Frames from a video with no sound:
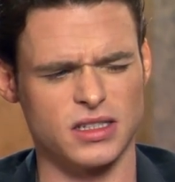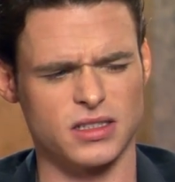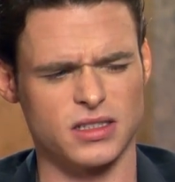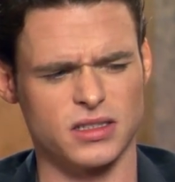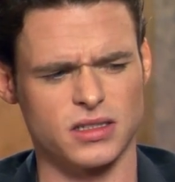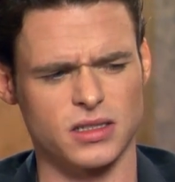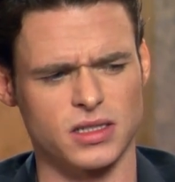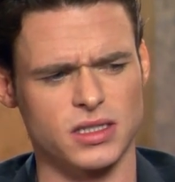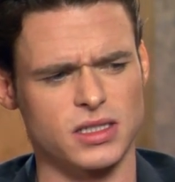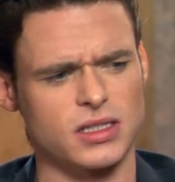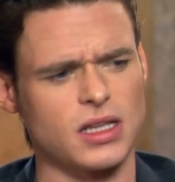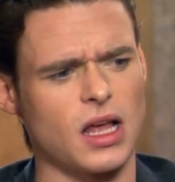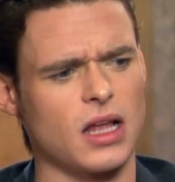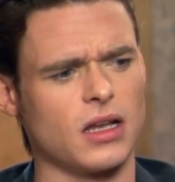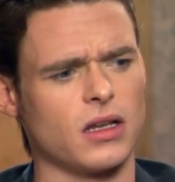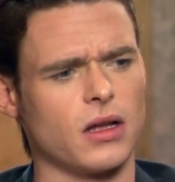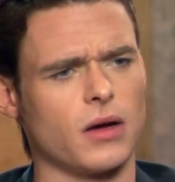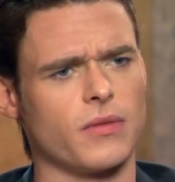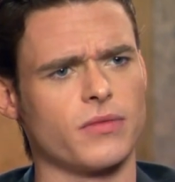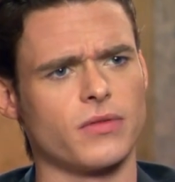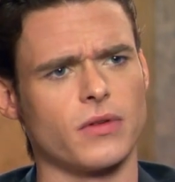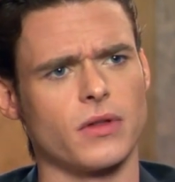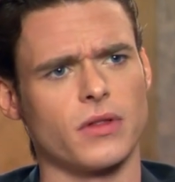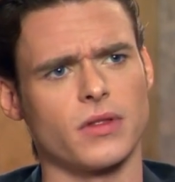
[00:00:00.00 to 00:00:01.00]
to stand
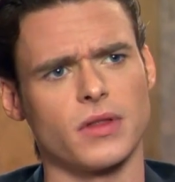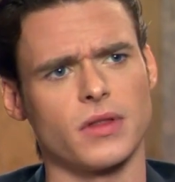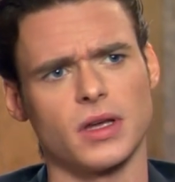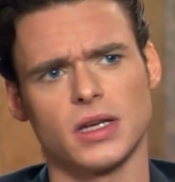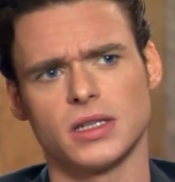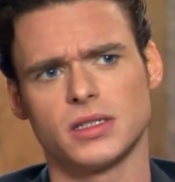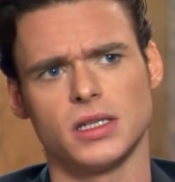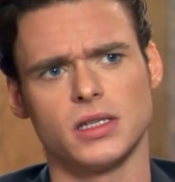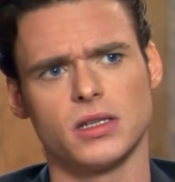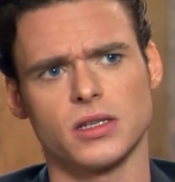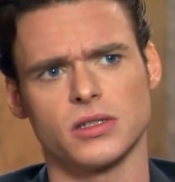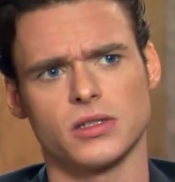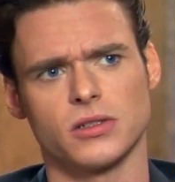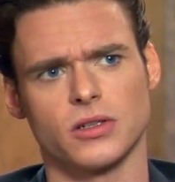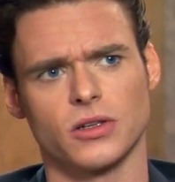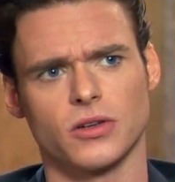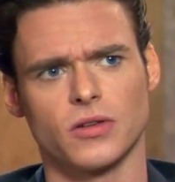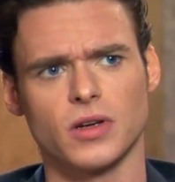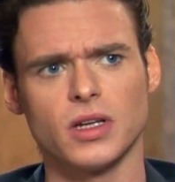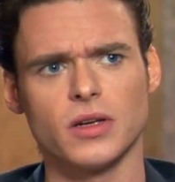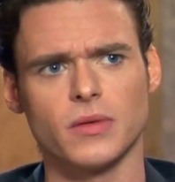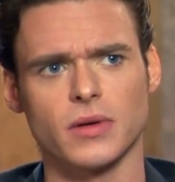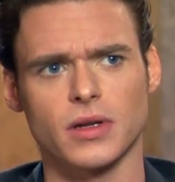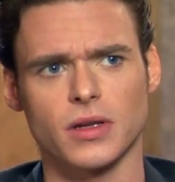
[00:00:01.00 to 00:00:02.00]
up for the things he doesn't
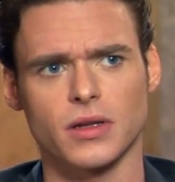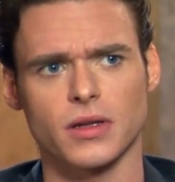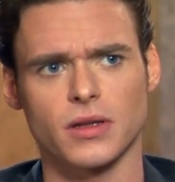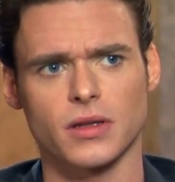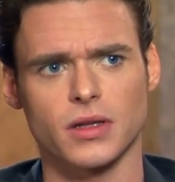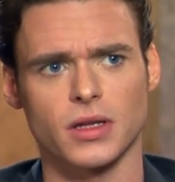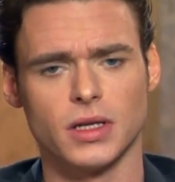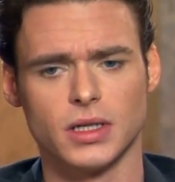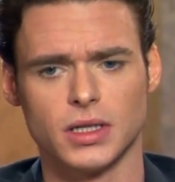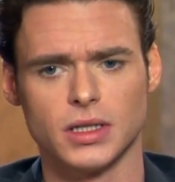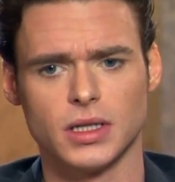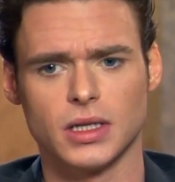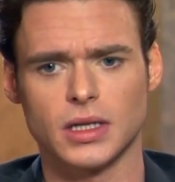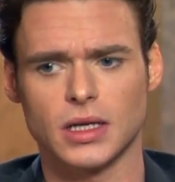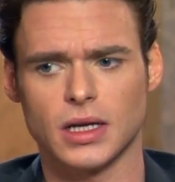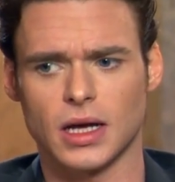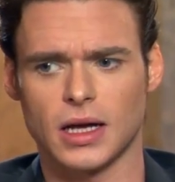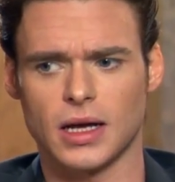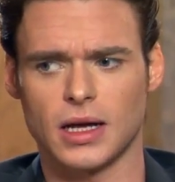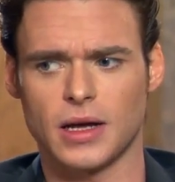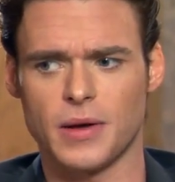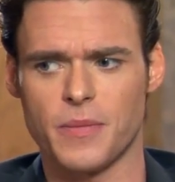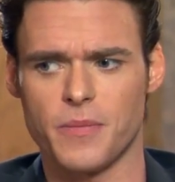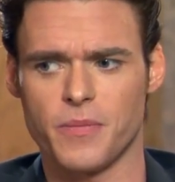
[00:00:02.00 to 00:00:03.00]
agree with.
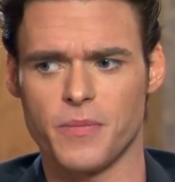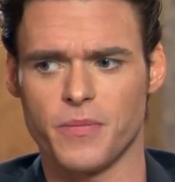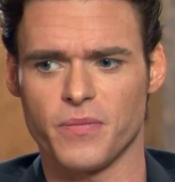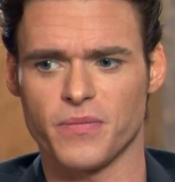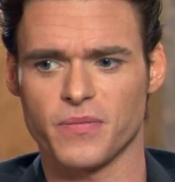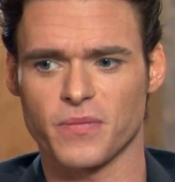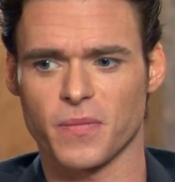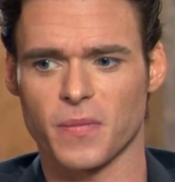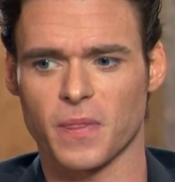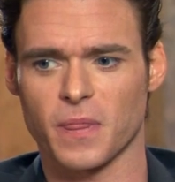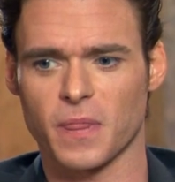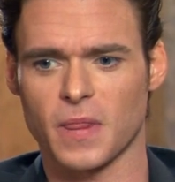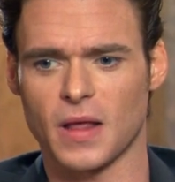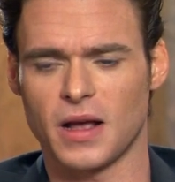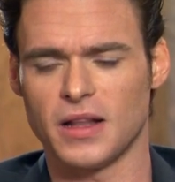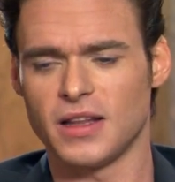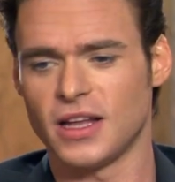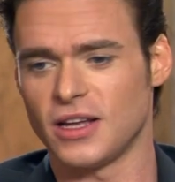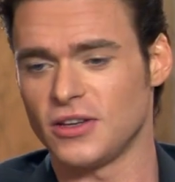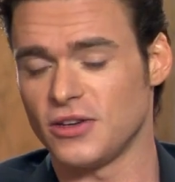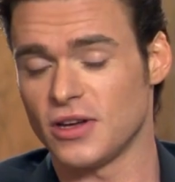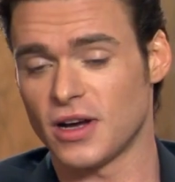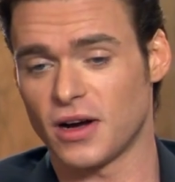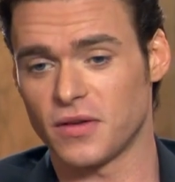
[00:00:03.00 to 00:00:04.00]
And
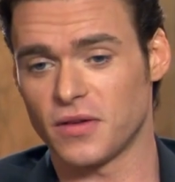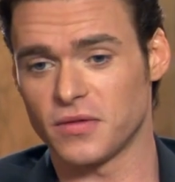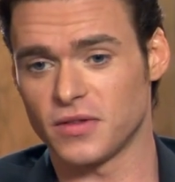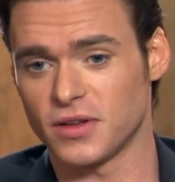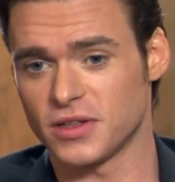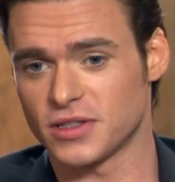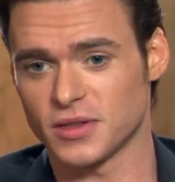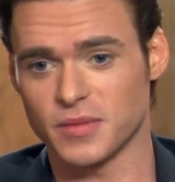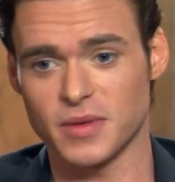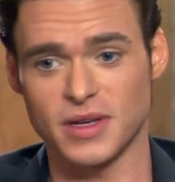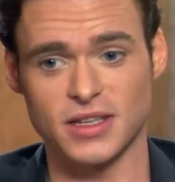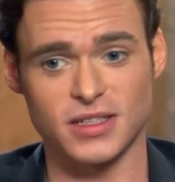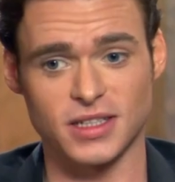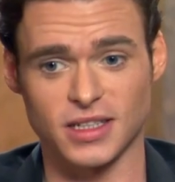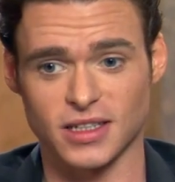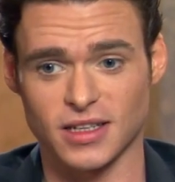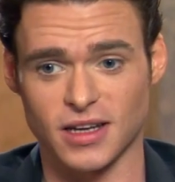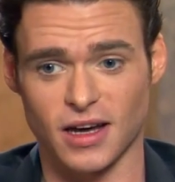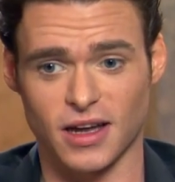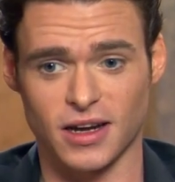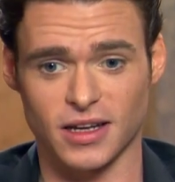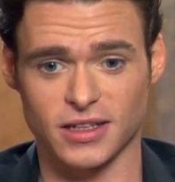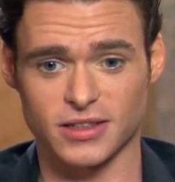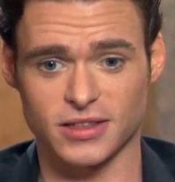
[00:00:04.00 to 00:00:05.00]
then you have this amazing
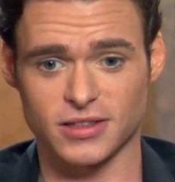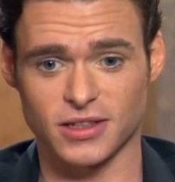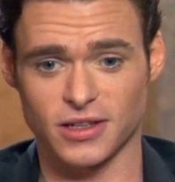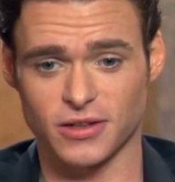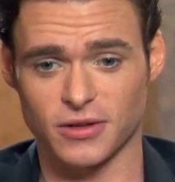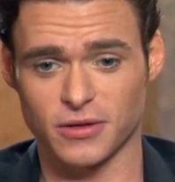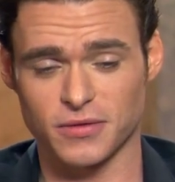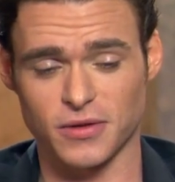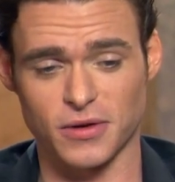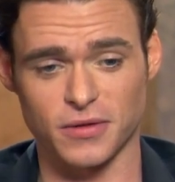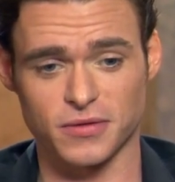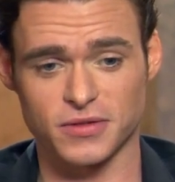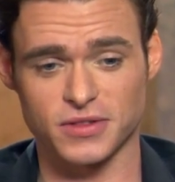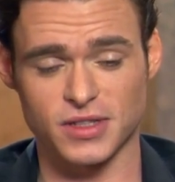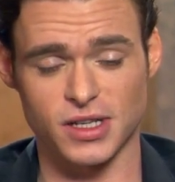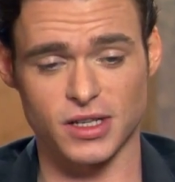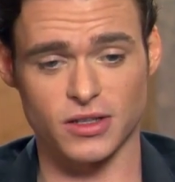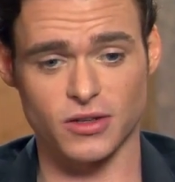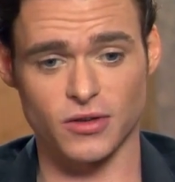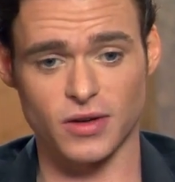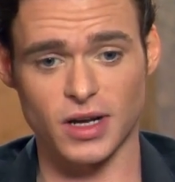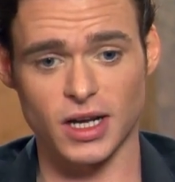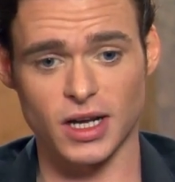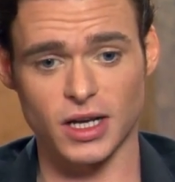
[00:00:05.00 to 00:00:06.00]
character of
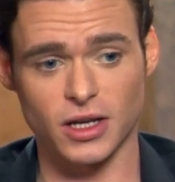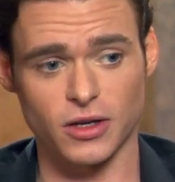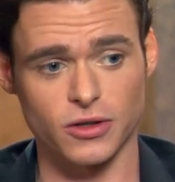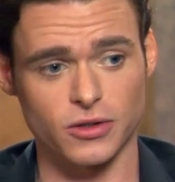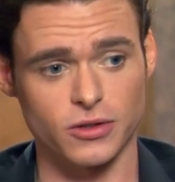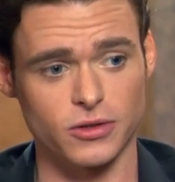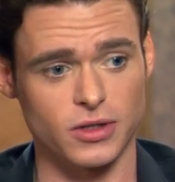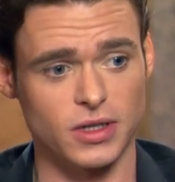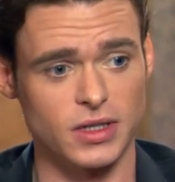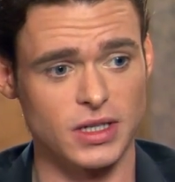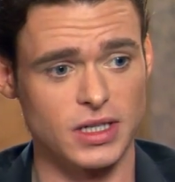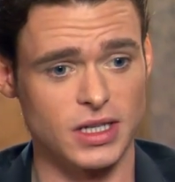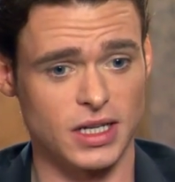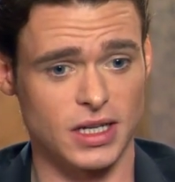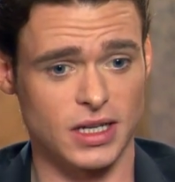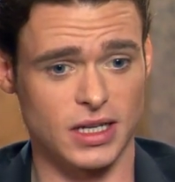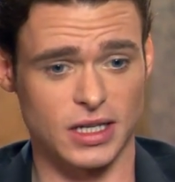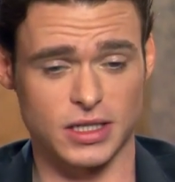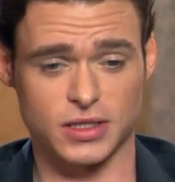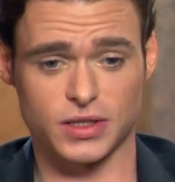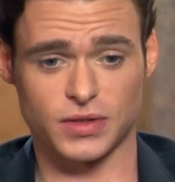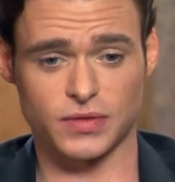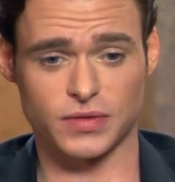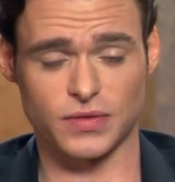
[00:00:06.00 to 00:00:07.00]
Cinderella, who
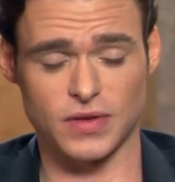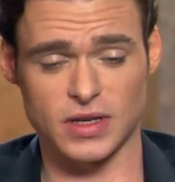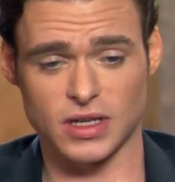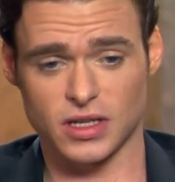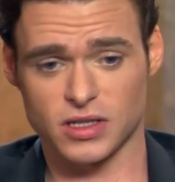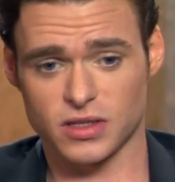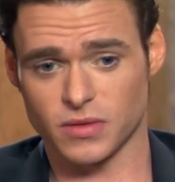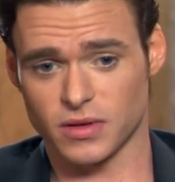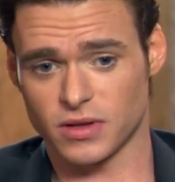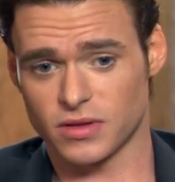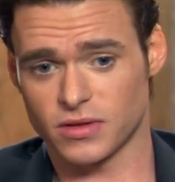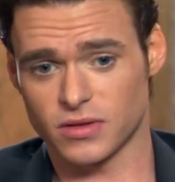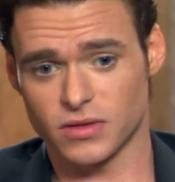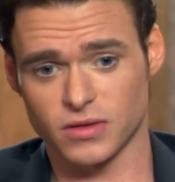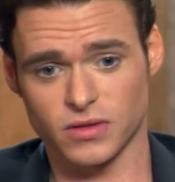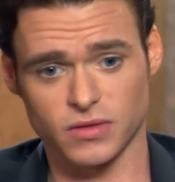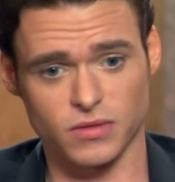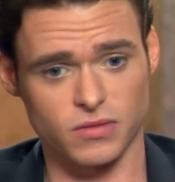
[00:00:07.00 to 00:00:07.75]
is faced with